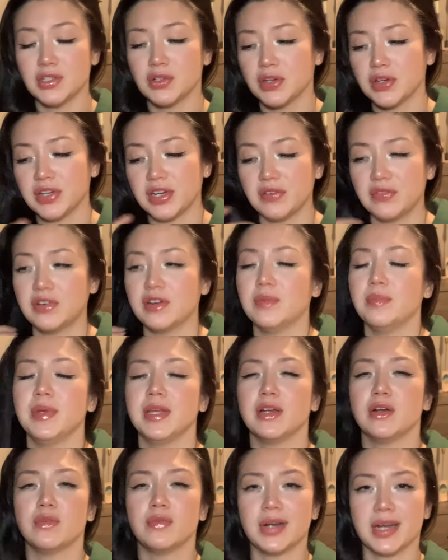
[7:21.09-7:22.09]
or you've never
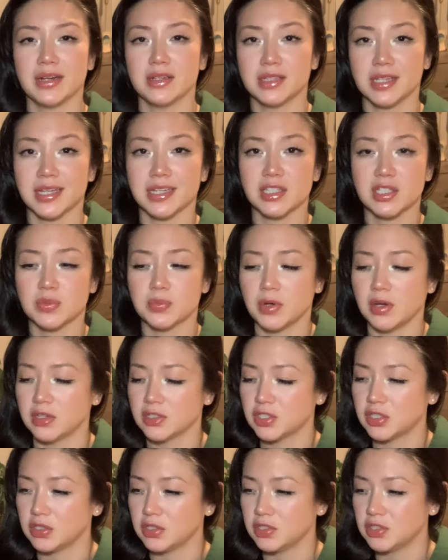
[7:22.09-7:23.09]
been around like small
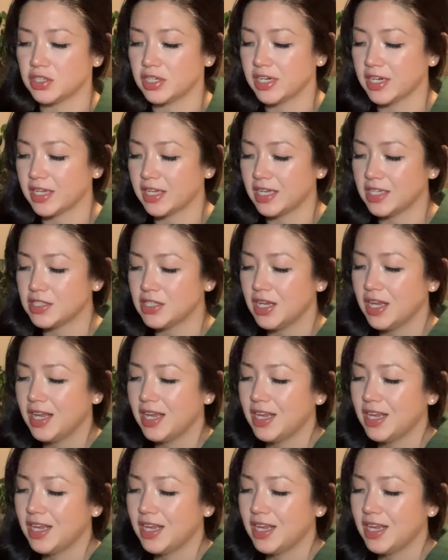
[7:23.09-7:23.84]
children and kids,